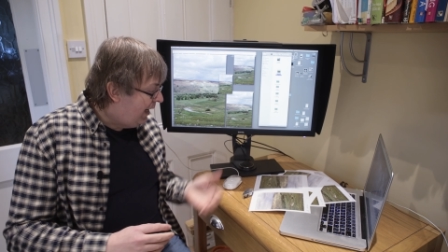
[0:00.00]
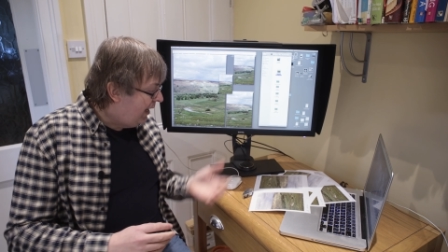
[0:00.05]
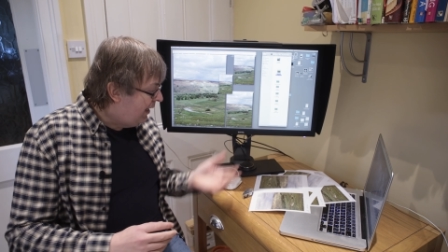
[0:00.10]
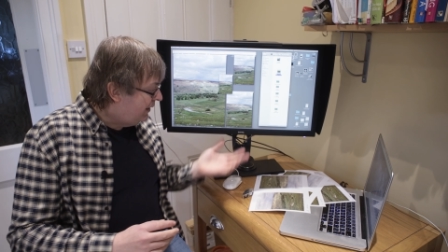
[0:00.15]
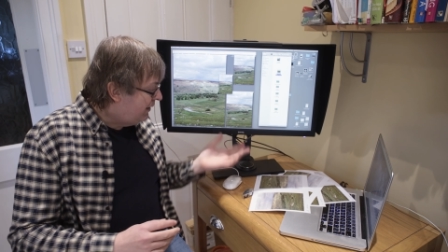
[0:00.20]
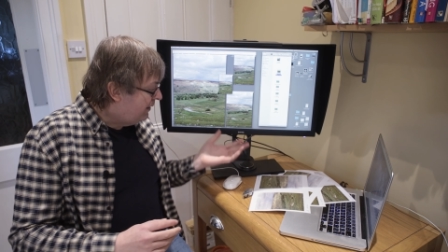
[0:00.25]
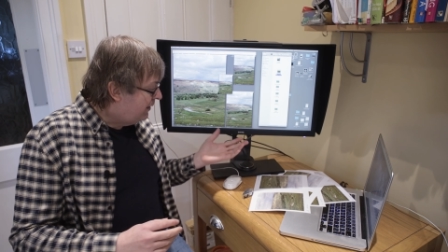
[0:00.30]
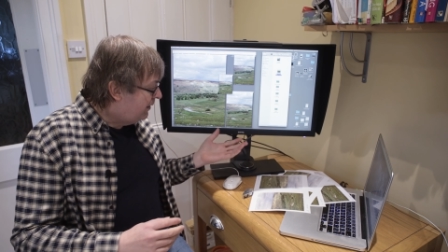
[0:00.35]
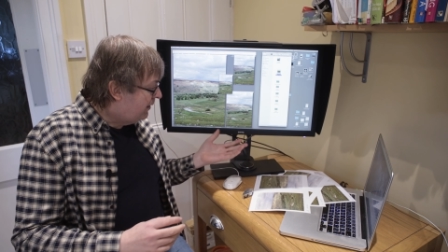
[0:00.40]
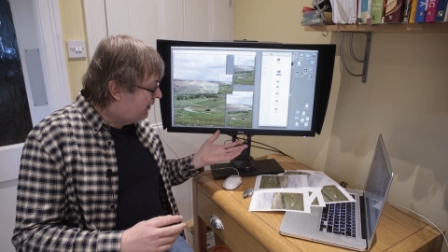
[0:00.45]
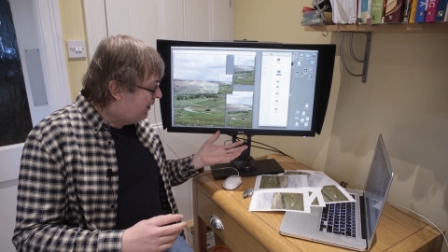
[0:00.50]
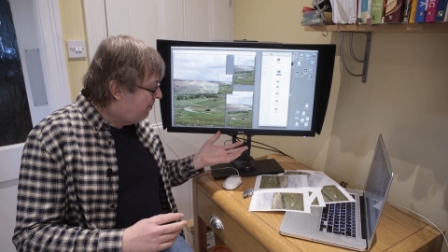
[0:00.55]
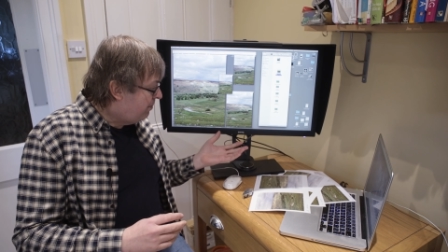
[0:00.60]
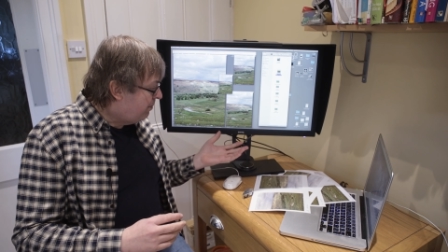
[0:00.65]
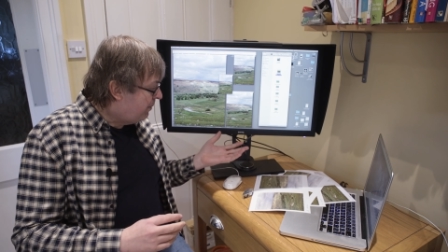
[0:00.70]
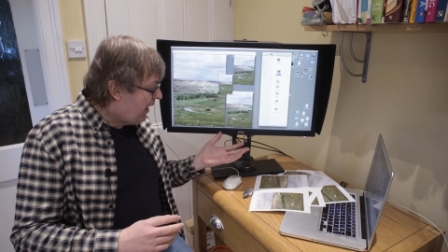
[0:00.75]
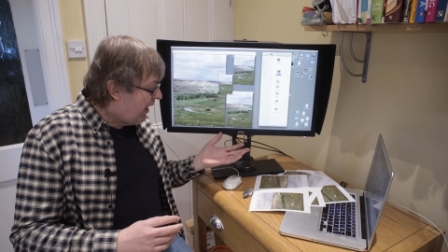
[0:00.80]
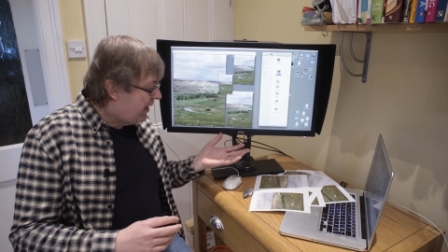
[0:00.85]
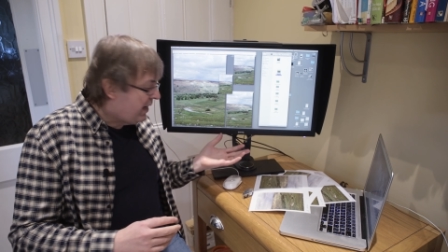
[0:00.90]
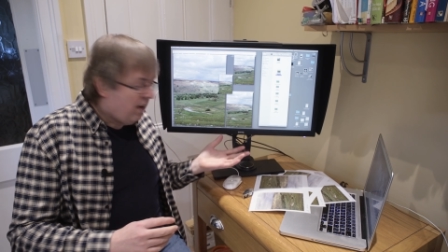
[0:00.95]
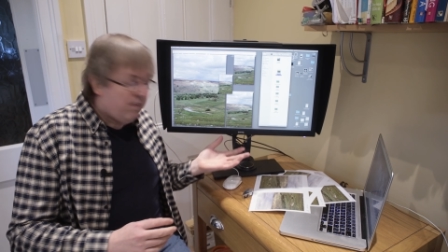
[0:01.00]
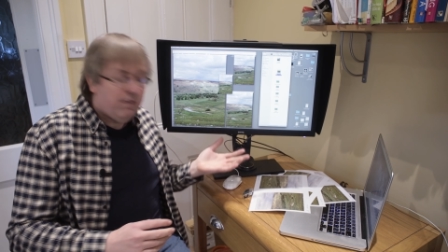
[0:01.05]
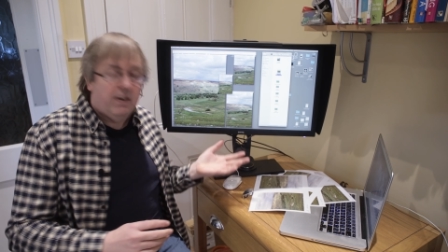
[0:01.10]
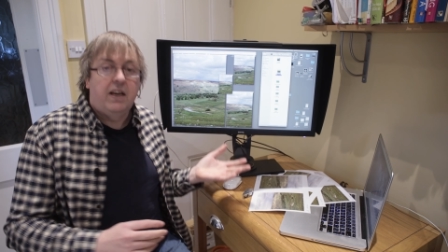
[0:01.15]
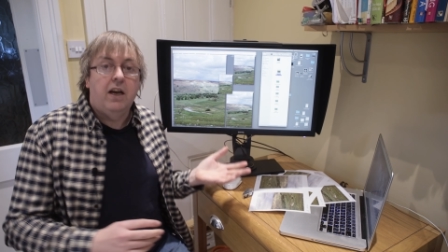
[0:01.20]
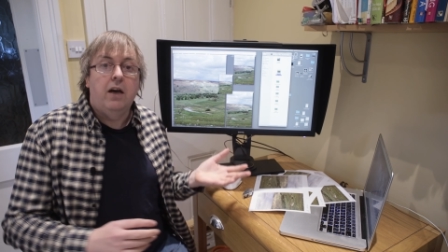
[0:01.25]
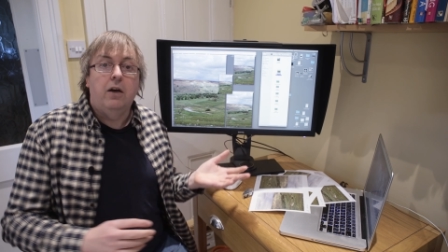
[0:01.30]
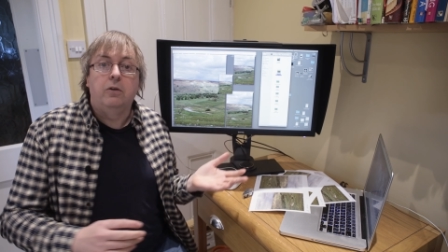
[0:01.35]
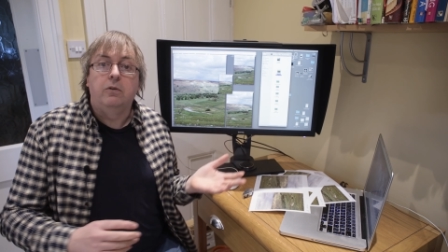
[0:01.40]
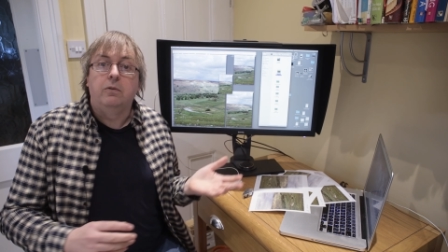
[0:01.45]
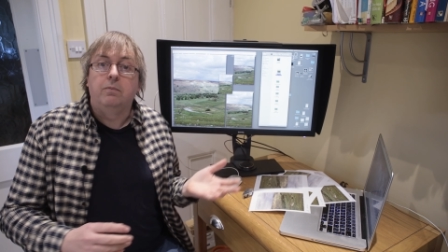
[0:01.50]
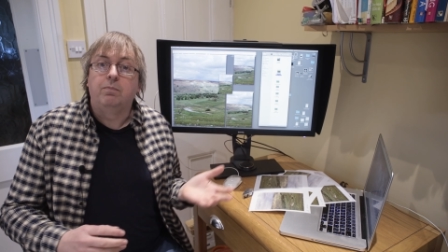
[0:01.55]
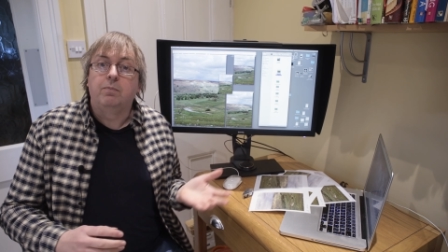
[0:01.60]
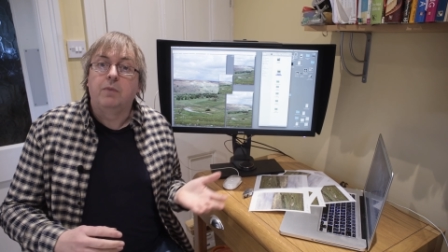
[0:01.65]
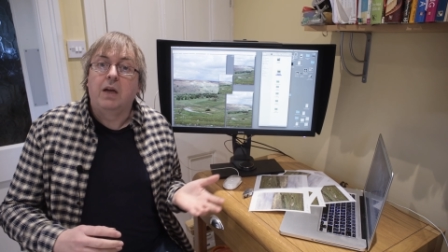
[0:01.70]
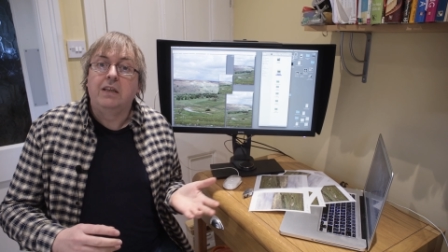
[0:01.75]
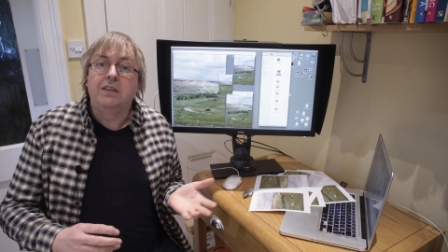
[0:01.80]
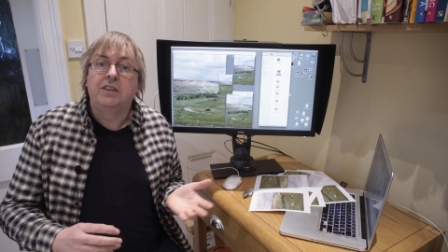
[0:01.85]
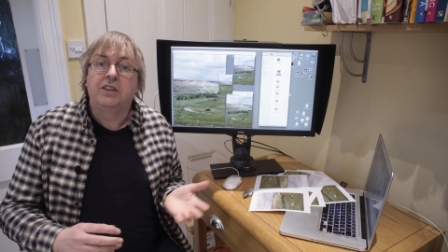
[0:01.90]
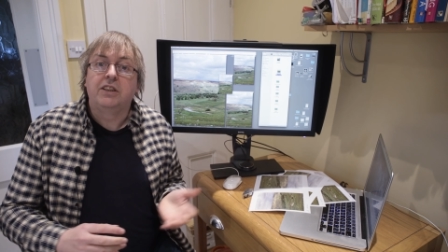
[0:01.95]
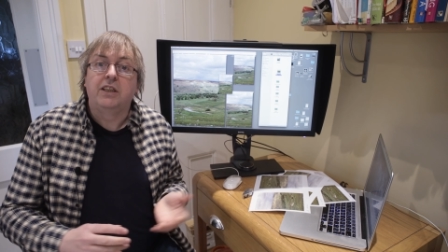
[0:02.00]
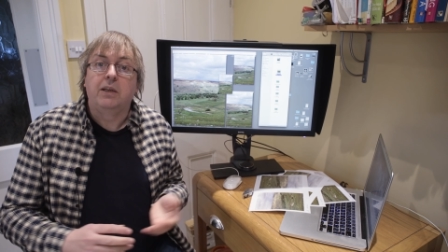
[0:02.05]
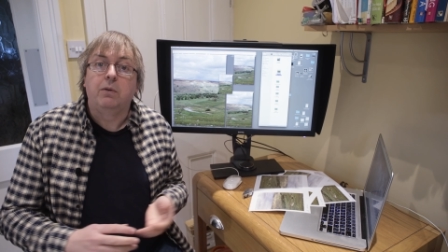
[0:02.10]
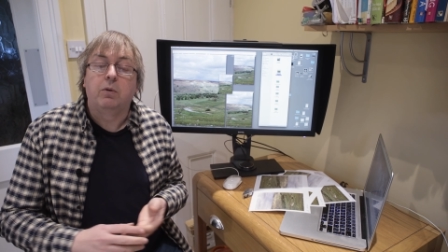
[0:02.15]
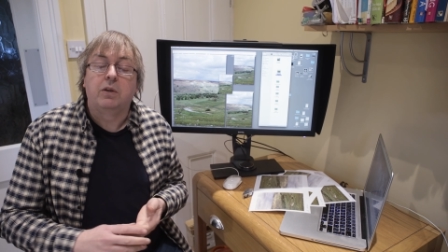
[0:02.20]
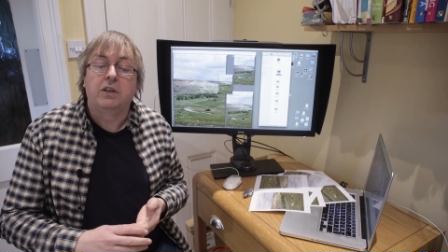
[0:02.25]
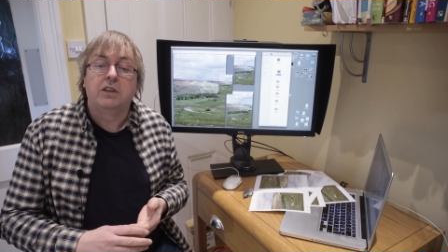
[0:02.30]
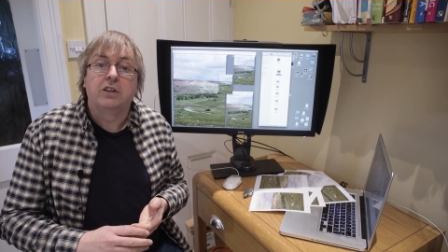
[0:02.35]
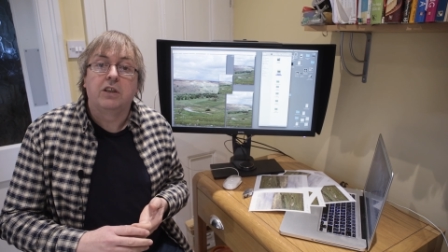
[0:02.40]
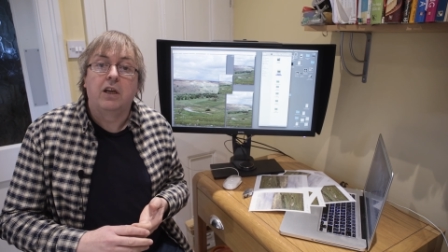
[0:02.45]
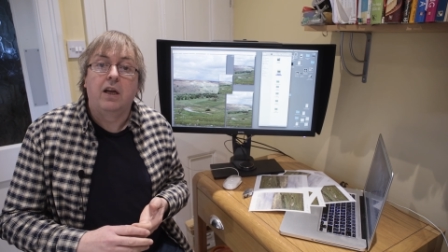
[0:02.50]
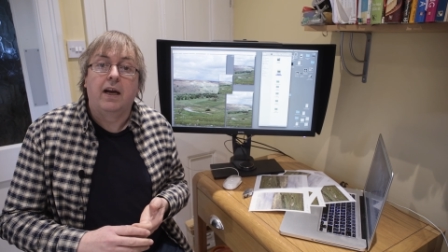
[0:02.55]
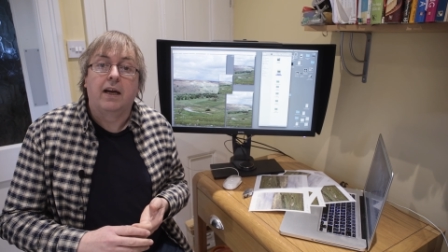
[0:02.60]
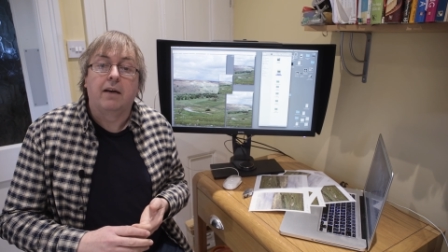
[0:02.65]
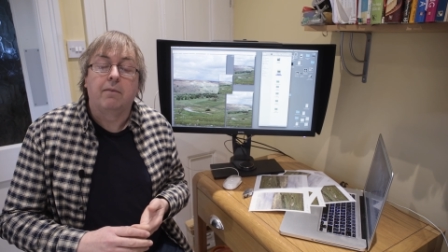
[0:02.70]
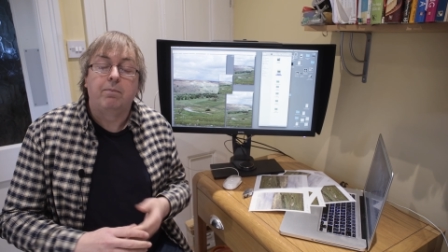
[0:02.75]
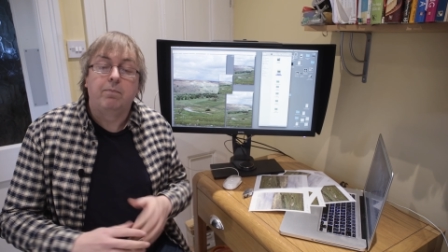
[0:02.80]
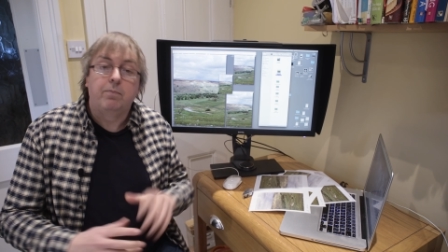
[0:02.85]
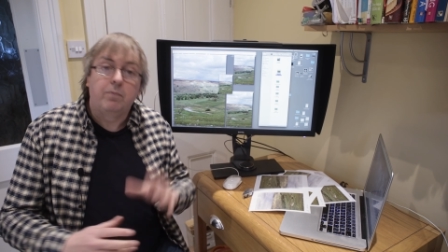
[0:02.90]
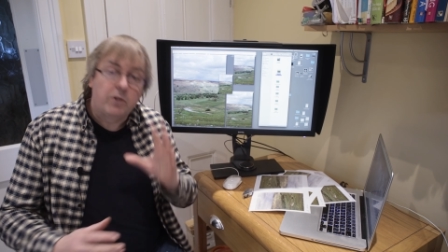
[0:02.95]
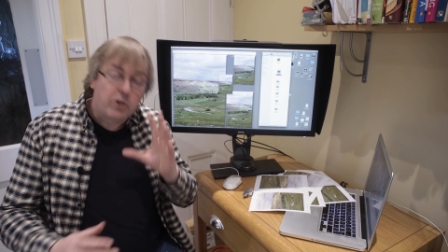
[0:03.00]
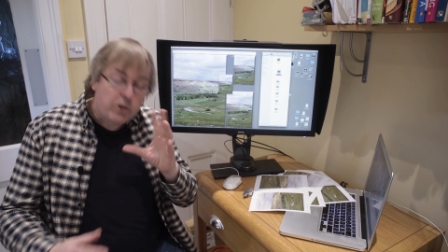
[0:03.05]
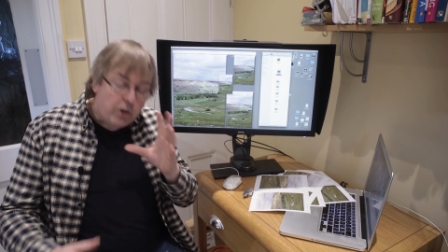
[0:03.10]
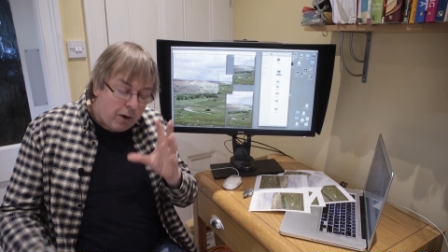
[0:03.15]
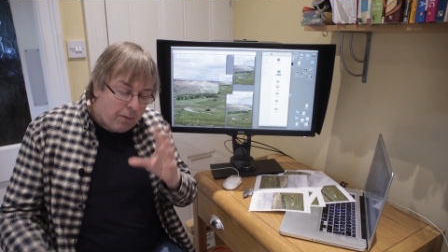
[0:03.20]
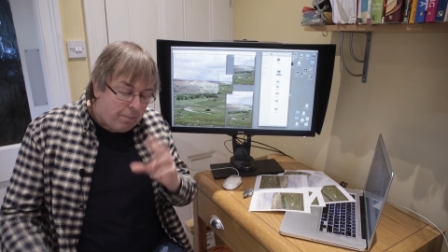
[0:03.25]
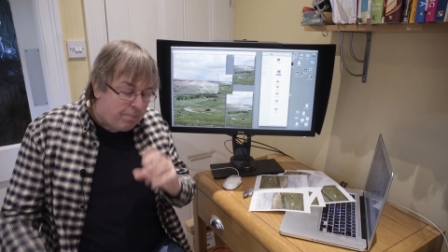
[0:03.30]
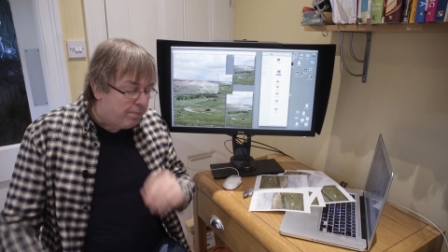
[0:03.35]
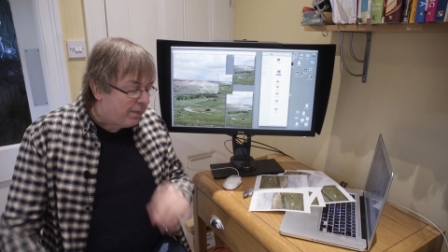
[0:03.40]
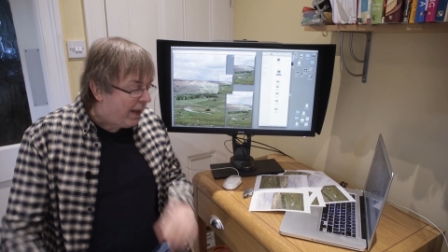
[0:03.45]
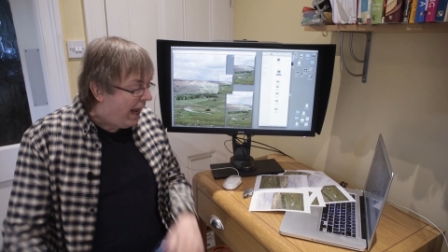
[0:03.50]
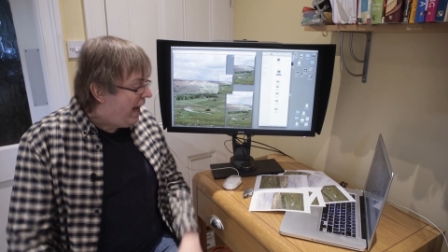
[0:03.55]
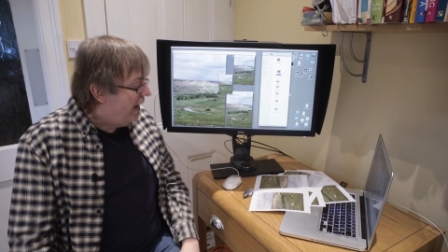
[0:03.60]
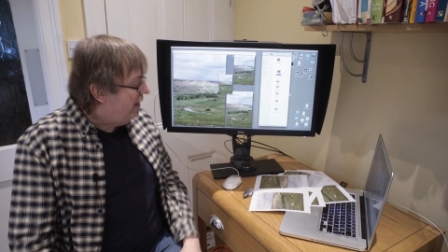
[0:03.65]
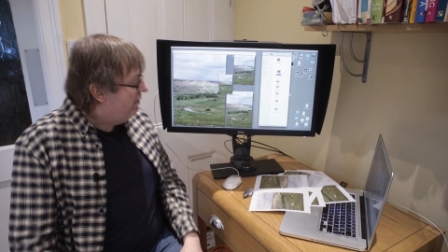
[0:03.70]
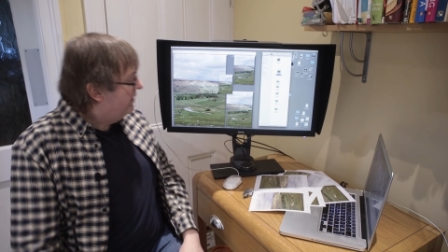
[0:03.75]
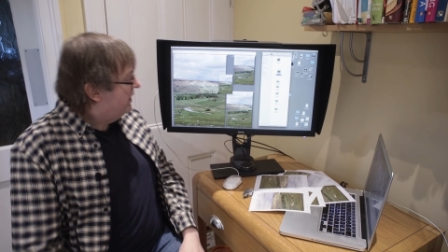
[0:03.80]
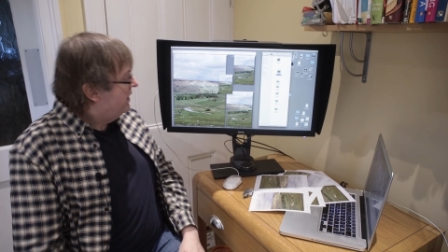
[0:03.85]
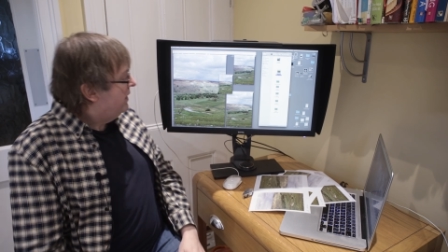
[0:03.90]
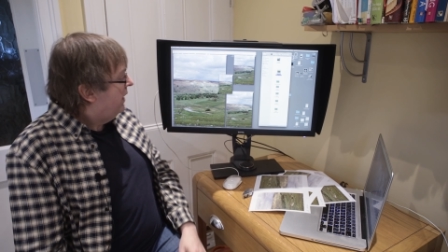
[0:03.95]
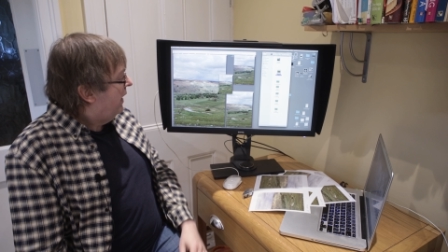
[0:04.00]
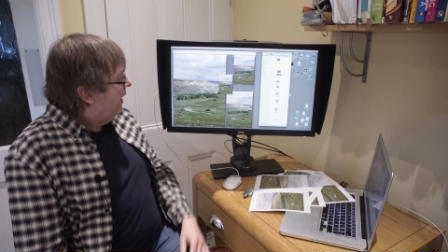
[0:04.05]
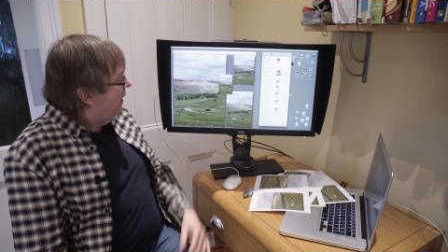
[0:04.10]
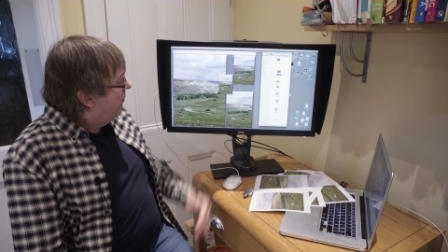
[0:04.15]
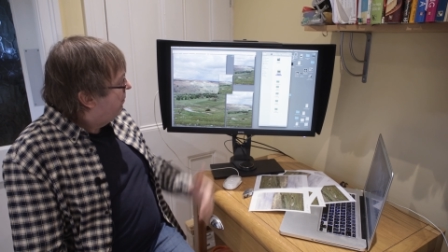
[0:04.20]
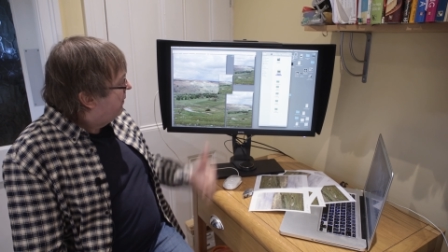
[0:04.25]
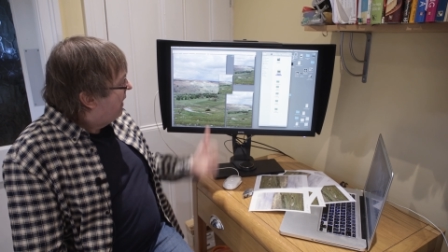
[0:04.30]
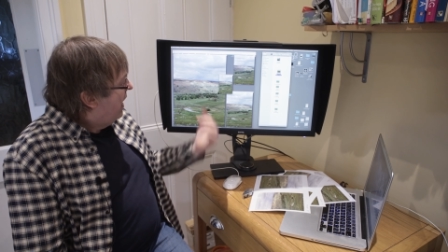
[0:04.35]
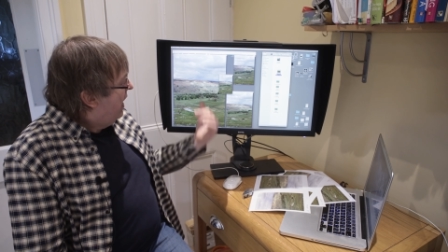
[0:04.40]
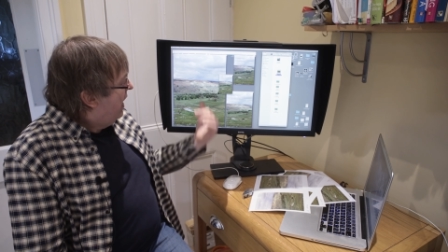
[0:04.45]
and um, I'd have a go and see what it's like. So, having done it.